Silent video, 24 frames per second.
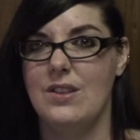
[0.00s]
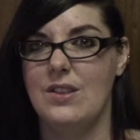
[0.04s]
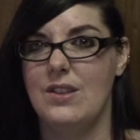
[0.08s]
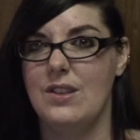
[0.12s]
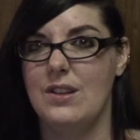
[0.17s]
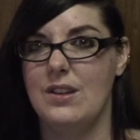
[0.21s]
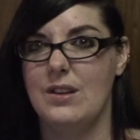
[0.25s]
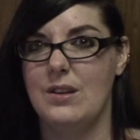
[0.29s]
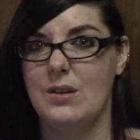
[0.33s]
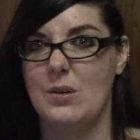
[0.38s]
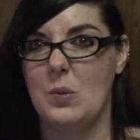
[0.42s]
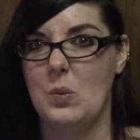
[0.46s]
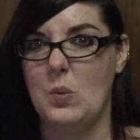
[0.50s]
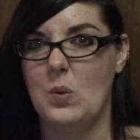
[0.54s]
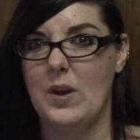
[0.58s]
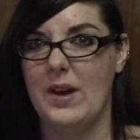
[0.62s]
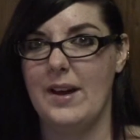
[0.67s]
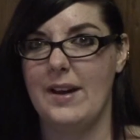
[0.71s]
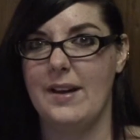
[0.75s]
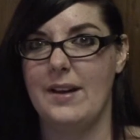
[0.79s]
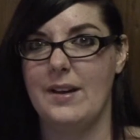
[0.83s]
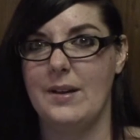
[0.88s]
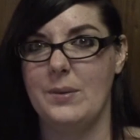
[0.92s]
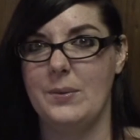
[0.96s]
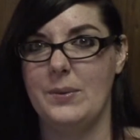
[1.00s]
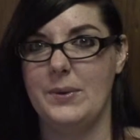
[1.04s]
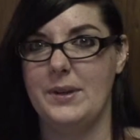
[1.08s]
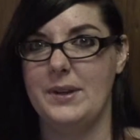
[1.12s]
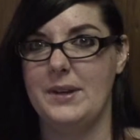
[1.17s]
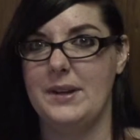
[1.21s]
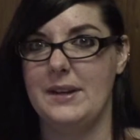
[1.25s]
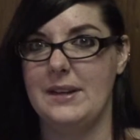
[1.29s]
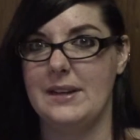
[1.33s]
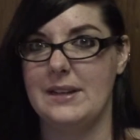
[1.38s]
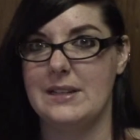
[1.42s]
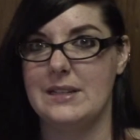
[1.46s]
than what I
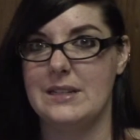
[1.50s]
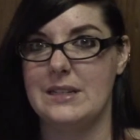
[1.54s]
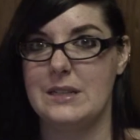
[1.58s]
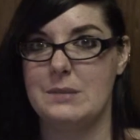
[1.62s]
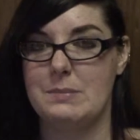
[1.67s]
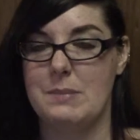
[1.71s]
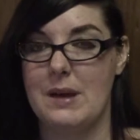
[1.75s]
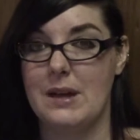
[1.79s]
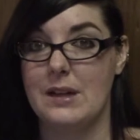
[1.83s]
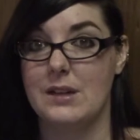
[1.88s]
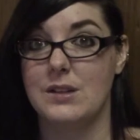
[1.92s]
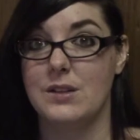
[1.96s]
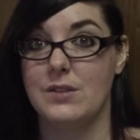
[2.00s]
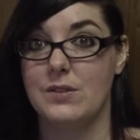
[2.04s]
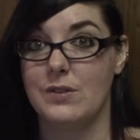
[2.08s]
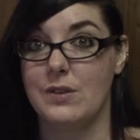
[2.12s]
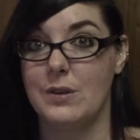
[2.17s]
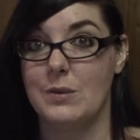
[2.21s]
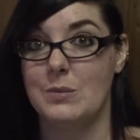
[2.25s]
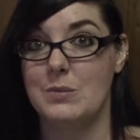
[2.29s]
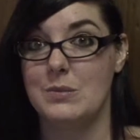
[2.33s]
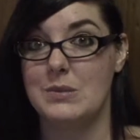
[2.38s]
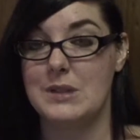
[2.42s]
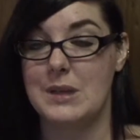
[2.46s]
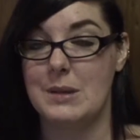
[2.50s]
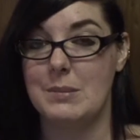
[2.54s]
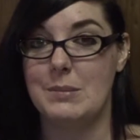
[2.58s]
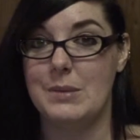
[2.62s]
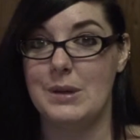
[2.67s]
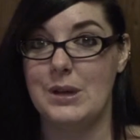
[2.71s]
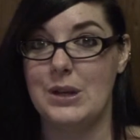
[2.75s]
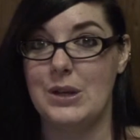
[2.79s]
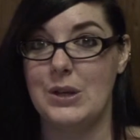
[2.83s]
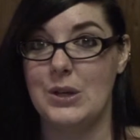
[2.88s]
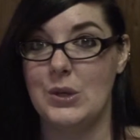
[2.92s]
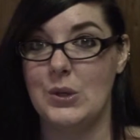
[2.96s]
would expect from
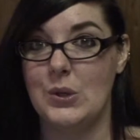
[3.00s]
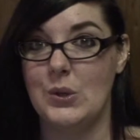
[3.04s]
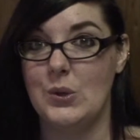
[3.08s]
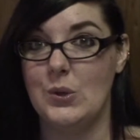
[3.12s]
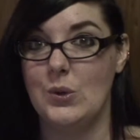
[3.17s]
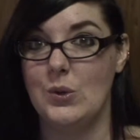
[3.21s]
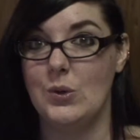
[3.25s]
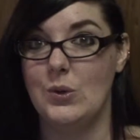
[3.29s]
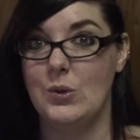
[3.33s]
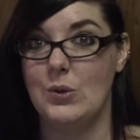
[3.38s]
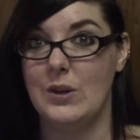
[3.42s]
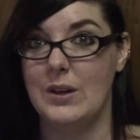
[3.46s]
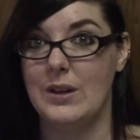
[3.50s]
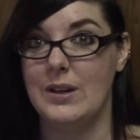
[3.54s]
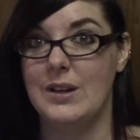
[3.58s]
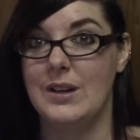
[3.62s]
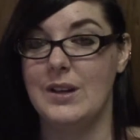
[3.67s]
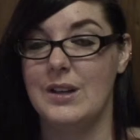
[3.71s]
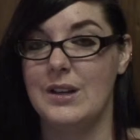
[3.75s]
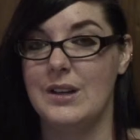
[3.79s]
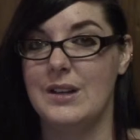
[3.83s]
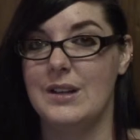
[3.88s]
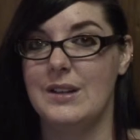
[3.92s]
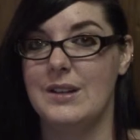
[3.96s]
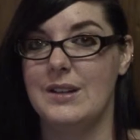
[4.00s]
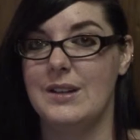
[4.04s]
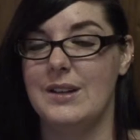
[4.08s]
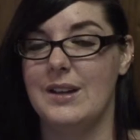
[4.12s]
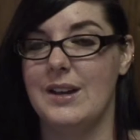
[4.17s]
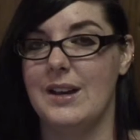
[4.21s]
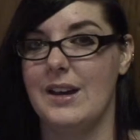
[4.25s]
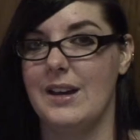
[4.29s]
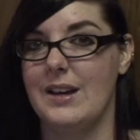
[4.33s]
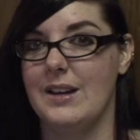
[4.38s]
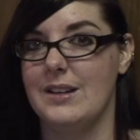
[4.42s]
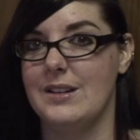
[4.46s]
somebody who
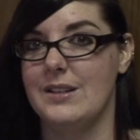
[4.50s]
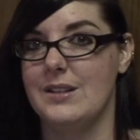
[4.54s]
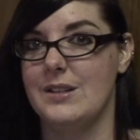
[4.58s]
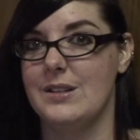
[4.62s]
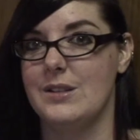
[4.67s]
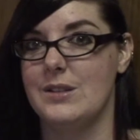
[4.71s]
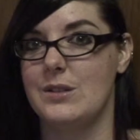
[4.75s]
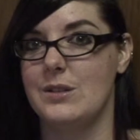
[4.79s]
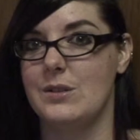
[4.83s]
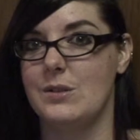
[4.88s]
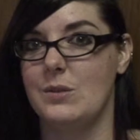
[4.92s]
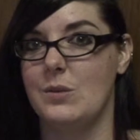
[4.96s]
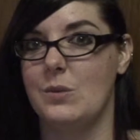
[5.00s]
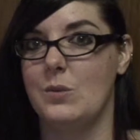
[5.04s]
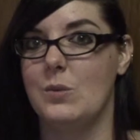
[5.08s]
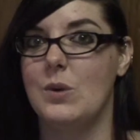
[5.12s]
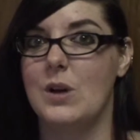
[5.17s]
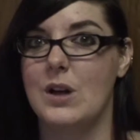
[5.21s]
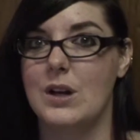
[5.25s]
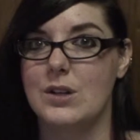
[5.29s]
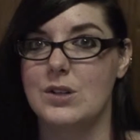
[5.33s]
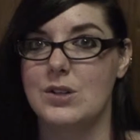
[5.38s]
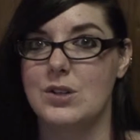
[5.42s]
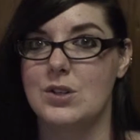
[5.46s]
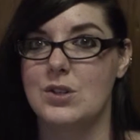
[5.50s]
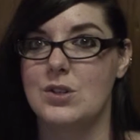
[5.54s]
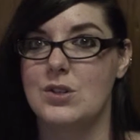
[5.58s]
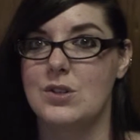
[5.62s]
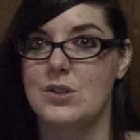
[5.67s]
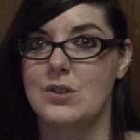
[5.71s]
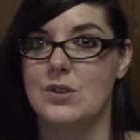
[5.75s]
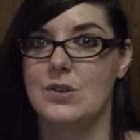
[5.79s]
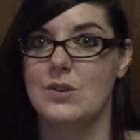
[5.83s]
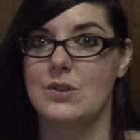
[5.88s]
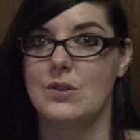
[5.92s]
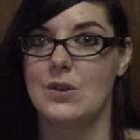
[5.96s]
has
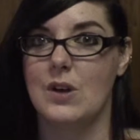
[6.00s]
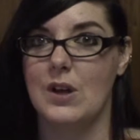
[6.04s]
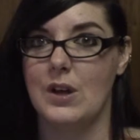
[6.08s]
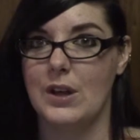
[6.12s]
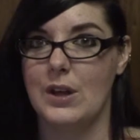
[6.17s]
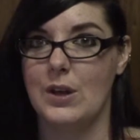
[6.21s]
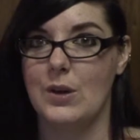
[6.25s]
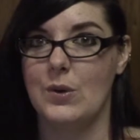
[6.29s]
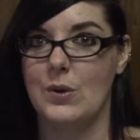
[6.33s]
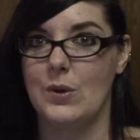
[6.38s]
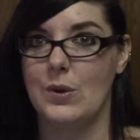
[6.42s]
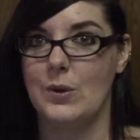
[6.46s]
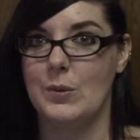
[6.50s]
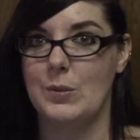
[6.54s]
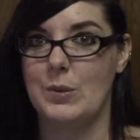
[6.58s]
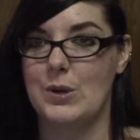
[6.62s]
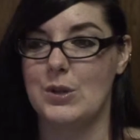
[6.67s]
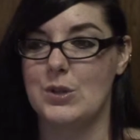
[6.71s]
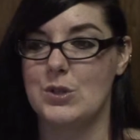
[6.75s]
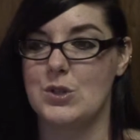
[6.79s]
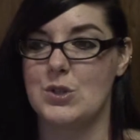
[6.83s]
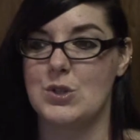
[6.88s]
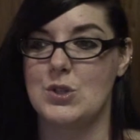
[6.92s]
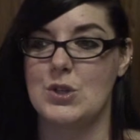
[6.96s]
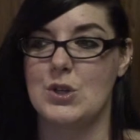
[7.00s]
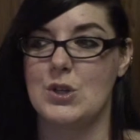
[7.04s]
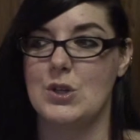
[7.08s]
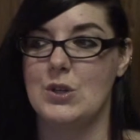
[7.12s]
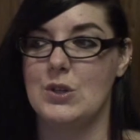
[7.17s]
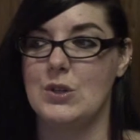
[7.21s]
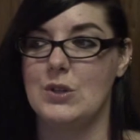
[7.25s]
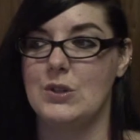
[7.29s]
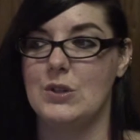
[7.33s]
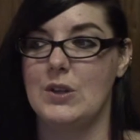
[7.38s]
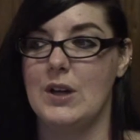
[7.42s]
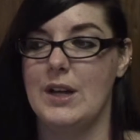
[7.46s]
watched Rocky Horror Picture
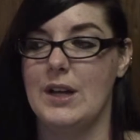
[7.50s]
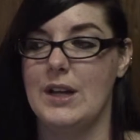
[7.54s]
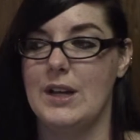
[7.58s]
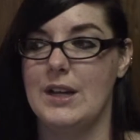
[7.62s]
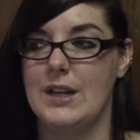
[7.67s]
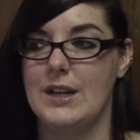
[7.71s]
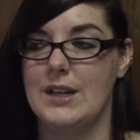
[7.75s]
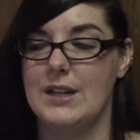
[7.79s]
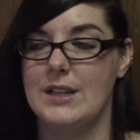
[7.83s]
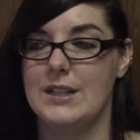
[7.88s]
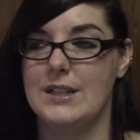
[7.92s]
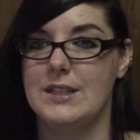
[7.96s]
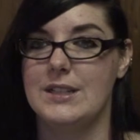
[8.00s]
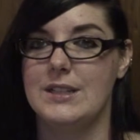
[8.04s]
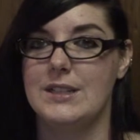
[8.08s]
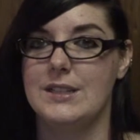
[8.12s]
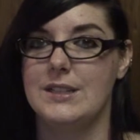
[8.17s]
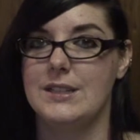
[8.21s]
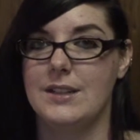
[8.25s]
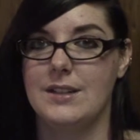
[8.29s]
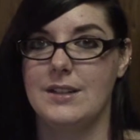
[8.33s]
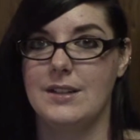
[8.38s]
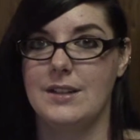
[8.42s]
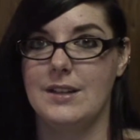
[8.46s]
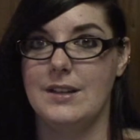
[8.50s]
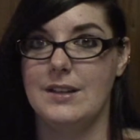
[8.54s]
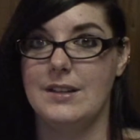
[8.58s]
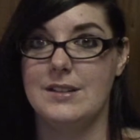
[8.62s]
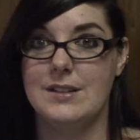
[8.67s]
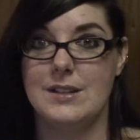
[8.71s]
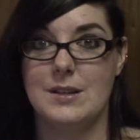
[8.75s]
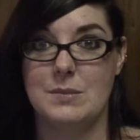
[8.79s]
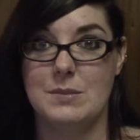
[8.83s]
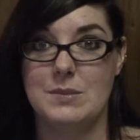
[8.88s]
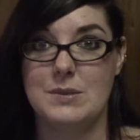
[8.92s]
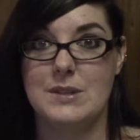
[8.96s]
Show and
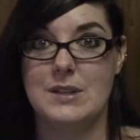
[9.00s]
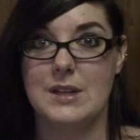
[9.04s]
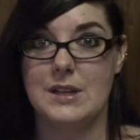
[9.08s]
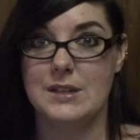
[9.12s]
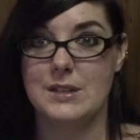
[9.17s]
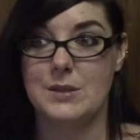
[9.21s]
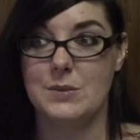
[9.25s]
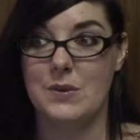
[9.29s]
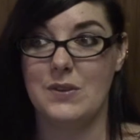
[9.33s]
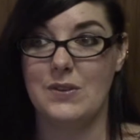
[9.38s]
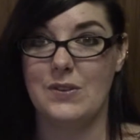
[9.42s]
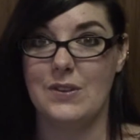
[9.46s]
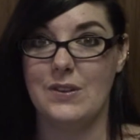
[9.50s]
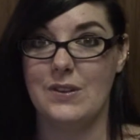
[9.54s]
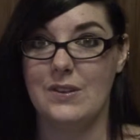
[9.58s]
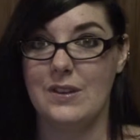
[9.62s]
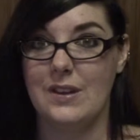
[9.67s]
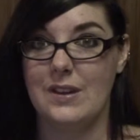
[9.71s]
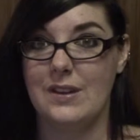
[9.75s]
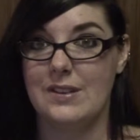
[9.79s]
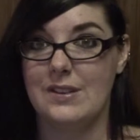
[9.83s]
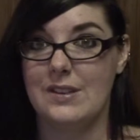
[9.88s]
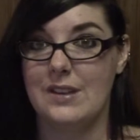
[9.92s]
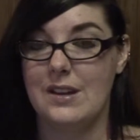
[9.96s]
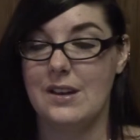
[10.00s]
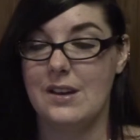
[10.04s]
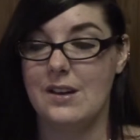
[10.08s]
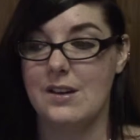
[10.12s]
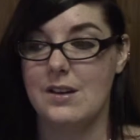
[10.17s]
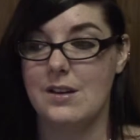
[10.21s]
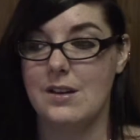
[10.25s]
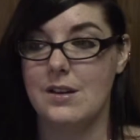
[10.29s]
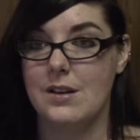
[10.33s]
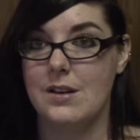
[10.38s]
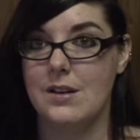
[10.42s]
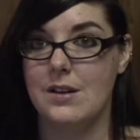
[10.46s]
is obsessed with it like they
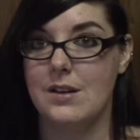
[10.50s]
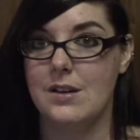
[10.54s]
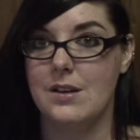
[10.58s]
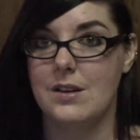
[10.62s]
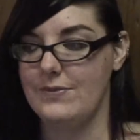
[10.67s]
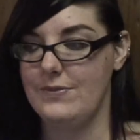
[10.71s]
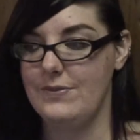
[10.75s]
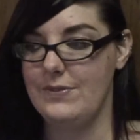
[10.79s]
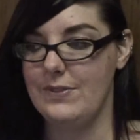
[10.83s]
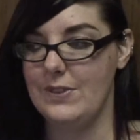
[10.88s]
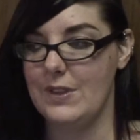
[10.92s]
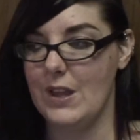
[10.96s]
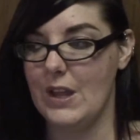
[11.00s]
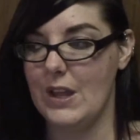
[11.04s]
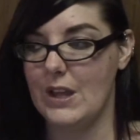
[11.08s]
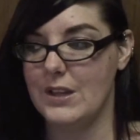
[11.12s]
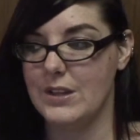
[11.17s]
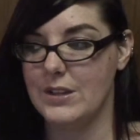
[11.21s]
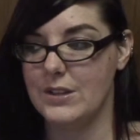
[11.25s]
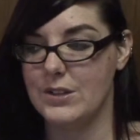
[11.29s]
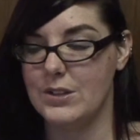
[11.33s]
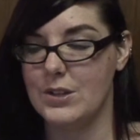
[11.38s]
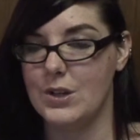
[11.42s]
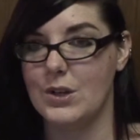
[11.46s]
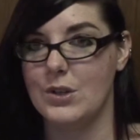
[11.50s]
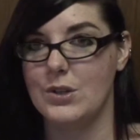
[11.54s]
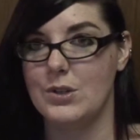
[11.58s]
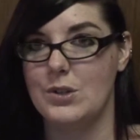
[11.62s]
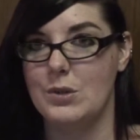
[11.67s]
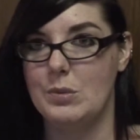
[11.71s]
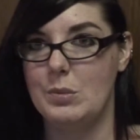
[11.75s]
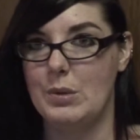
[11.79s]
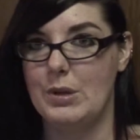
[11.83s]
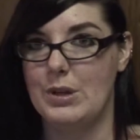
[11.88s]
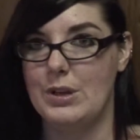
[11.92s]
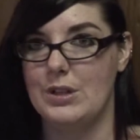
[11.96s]
are. It's hard
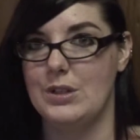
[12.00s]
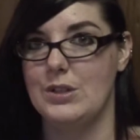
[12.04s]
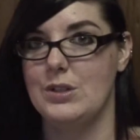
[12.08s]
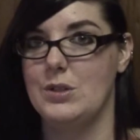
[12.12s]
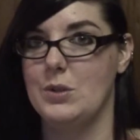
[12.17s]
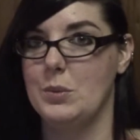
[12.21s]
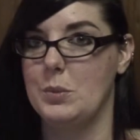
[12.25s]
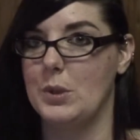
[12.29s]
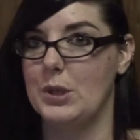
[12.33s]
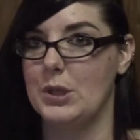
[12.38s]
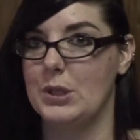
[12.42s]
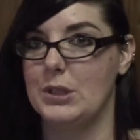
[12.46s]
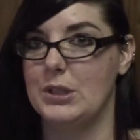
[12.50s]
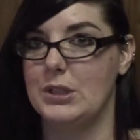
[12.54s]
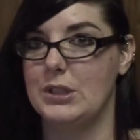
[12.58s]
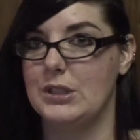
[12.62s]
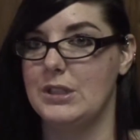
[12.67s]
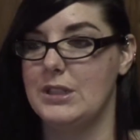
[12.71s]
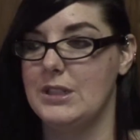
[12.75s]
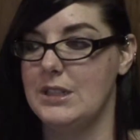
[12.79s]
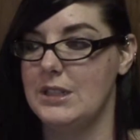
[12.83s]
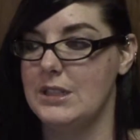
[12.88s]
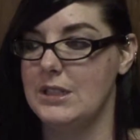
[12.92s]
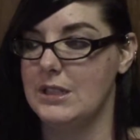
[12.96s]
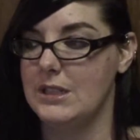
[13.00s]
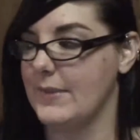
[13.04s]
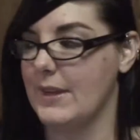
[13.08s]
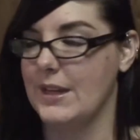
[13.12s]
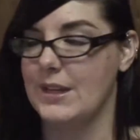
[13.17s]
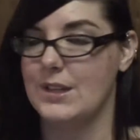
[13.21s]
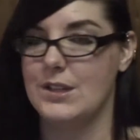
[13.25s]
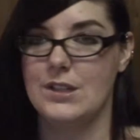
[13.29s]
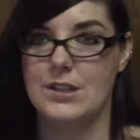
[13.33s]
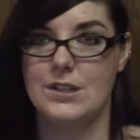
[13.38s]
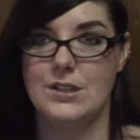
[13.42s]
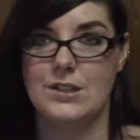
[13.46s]
to put into words.
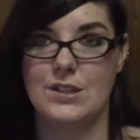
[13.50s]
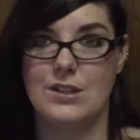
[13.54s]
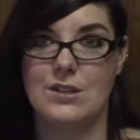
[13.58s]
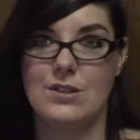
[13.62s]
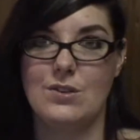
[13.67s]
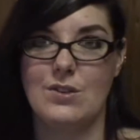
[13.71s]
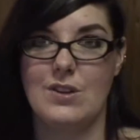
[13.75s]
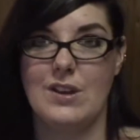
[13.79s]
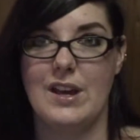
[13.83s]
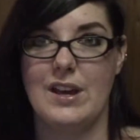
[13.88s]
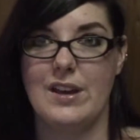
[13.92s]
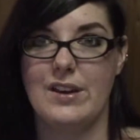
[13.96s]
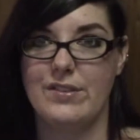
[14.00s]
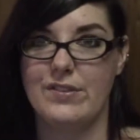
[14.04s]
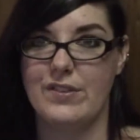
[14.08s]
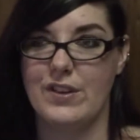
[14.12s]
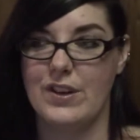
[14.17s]
Just 3.5